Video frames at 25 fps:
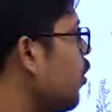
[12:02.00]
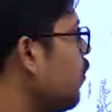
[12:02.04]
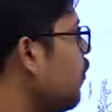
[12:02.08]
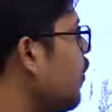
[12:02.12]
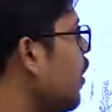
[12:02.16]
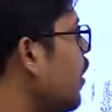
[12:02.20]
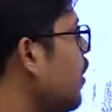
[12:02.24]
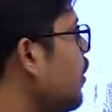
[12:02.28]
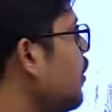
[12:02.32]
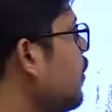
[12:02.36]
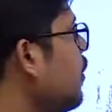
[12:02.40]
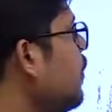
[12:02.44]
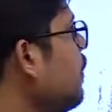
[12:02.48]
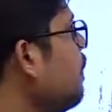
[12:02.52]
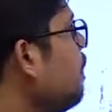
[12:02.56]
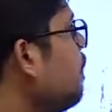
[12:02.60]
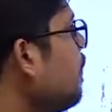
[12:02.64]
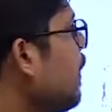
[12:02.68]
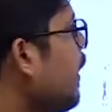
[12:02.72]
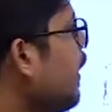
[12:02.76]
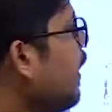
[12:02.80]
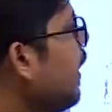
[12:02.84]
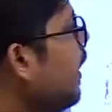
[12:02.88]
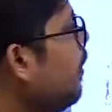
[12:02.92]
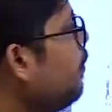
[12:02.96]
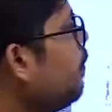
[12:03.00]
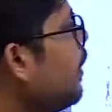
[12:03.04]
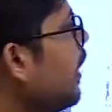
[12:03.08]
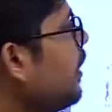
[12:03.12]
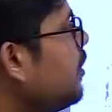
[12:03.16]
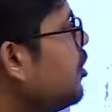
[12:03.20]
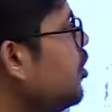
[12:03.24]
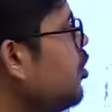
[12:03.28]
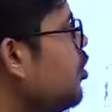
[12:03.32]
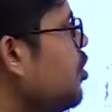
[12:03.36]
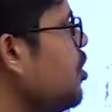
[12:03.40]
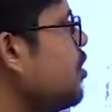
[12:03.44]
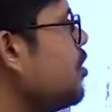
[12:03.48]
of art, and
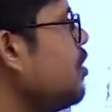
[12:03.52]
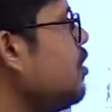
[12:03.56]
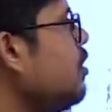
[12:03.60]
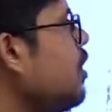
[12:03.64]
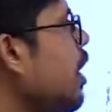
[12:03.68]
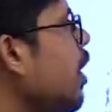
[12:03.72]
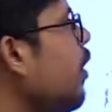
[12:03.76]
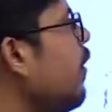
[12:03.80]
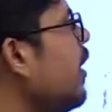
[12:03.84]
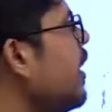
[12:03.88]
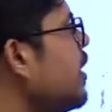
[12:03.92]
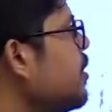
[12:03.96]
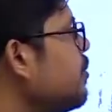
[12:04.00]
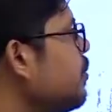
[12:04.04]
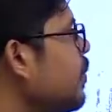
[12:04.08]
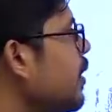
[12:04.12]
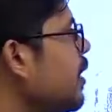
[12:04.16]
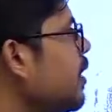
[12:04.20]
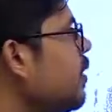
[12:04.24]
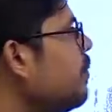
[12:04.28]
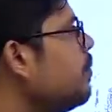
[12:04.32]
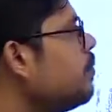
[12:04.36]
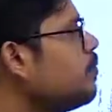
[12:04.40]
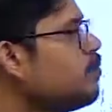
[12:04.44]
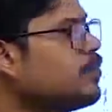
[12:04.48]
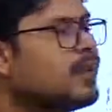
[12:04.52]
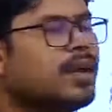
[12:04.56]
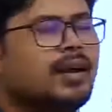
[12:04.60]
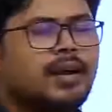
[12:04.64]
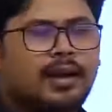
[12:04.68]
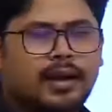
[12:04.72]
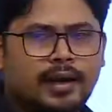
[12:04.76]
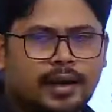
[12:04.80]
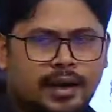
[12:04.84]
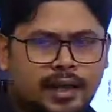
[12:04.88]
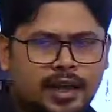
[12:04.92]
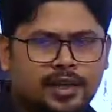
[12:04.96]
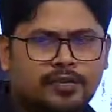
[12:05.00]
Maitri station now has become
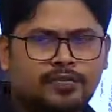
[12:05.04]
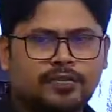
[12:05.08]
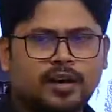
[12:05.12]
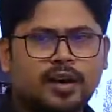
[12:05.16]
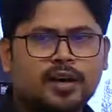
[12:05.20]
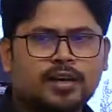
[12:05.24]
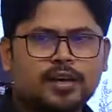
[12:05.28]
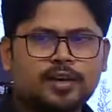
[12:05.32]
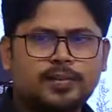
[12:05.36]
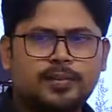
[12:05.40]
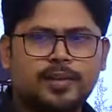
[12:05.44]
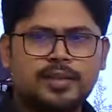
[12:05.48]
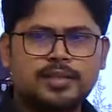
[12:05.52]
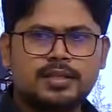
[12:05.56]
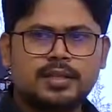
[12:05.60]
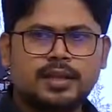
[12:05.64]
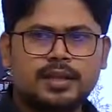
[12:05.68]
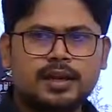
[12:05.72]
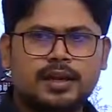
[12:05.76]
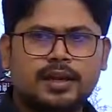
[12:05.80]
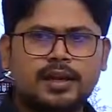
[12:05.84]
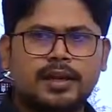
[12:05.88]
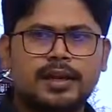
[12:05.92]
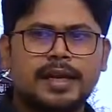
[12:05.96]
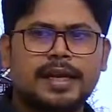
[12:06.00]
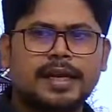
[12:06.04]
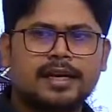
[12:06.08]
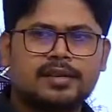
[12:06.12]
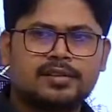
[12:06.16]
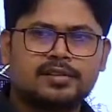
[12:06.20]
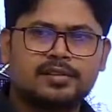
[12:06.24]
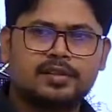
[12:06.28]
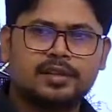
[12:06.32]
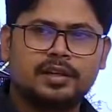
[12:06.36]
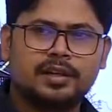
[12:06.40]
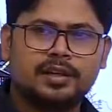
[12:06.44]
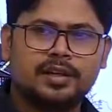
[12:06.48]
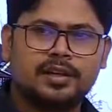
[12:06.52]
defunct. Basically,
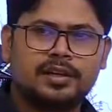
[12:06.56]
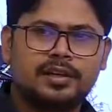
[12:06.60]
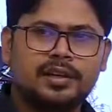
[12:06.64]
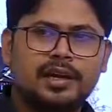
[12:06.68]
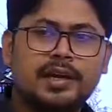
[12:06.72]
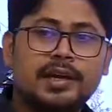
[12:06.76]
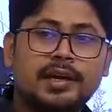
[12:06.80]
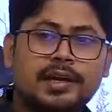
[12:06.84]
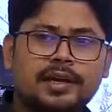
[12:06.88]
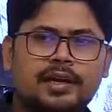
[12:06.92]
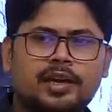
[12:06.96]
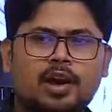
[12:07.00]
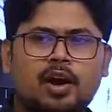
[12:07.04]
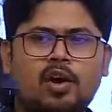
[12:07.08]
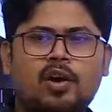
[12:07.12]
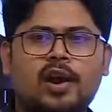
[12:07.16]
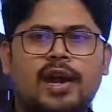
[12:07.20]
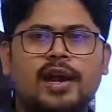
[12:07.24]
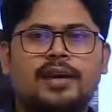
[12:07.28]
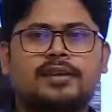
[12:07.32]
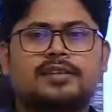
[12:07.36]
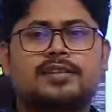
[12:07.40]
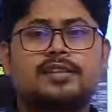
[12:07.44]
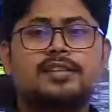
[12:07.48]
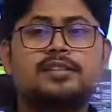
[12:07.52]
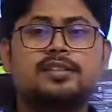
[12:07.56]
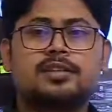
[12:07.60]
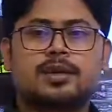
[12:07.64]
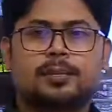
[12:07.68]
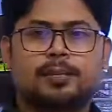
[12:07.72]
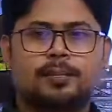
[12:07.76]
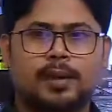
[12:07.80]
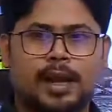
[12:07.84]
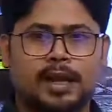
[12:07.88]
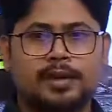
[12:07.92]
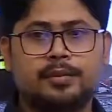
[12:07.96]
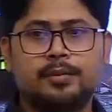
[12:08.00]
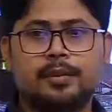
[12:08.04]
it now acts as
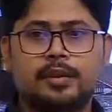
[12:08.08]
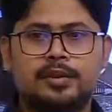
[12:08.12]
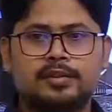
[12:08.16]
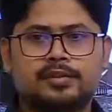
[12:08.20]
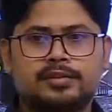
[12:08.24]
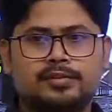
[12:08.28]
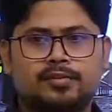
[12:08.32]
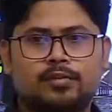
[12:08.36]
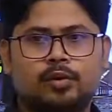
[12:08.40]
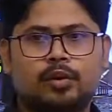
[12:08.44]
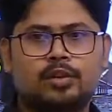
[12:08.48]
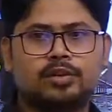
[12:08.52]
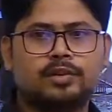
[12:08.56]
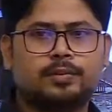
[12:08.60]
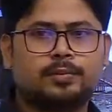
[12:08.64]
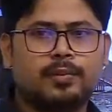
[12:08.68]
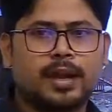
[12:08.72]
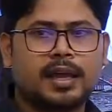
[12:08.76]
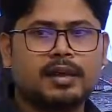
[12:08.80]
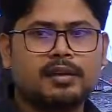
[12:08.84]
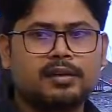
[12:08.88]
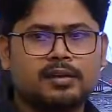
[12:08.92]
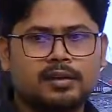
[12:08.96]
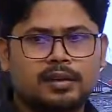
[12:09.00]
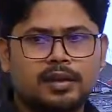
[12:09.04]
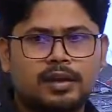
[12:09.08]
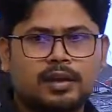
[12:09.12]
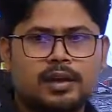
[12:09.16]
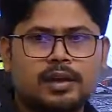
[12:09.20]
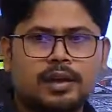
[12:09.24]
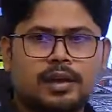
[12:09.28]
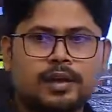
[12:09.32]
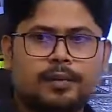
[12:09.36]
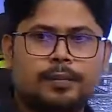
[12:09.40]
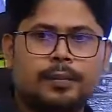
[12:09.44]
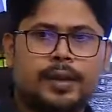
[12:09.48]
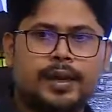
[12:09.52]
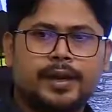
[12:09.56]
supply base for supplying
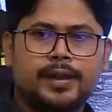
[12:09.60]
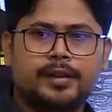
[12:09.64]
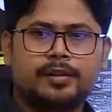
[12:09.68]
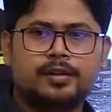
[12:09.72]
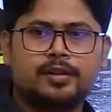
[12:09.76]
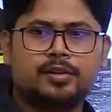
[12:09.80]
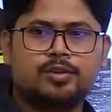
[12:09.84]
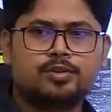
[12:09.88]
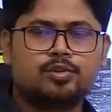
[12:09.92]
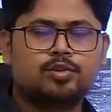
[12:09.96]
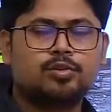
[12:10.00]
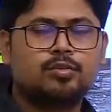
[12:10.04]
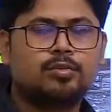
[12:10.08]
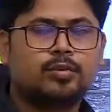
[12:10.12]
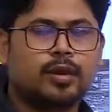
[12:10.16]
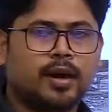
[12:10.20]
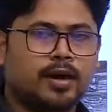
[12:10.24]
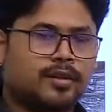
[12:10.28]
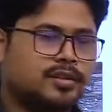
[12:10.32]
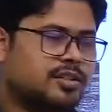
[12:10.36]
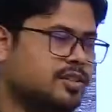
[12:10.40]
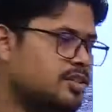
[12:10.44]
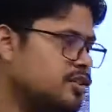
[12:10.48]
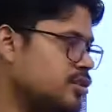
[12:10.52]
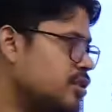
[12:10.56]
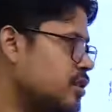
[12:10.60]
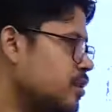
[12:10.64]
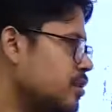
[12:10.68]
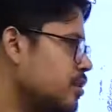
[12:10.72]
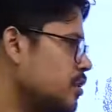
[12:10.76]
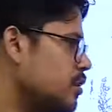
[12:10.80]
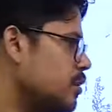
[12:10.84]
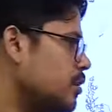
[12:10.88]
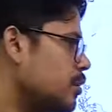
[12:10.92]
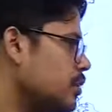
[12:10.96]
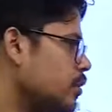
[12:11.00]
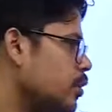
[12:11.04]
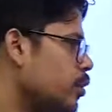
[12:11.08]
materials to Bharti
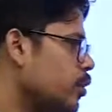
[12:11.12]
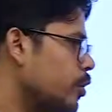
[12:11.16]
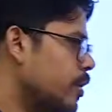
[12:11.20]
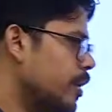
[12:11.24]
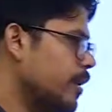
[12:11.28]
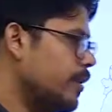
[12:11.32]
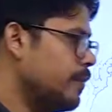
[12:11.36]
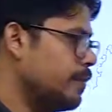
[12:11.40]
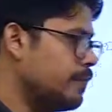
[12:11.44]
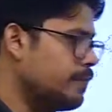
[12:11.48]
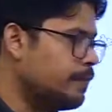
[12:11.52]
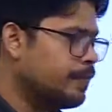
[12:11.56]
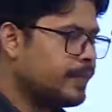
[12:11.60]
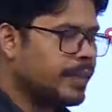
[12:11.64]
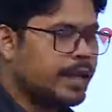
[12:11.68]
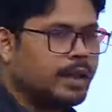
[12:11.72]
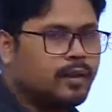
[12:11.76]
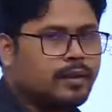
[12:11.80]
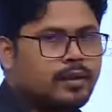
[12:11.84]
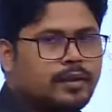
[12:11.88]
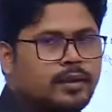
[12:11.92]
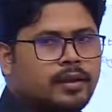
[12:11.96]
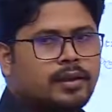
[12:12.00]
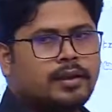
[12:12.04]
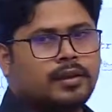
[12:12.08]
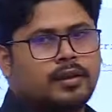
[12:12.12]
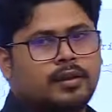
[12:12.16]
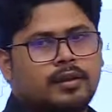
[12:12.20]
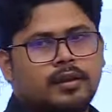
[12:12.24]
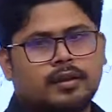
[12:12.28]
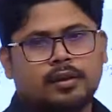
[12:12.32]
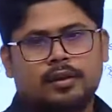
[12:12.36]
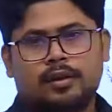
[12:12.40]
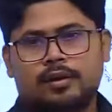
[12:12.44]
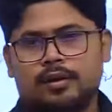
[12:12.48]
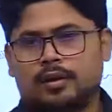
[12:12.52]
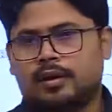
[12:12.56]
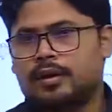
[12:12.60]
station. Okay.
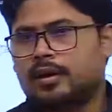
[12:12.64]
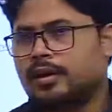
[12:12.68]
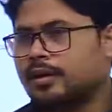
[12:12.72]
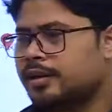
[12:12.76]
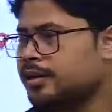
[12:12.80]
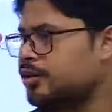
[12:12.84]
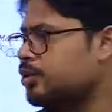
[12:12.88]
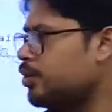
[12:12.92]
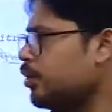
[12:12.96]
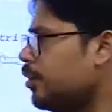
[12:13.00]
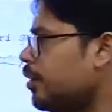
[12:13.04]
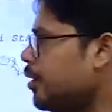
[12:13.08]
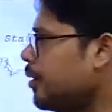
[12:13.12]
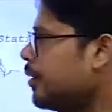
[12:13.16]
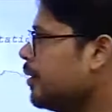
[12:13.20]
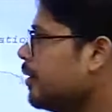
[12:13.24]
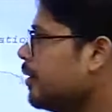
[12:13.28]
Understood?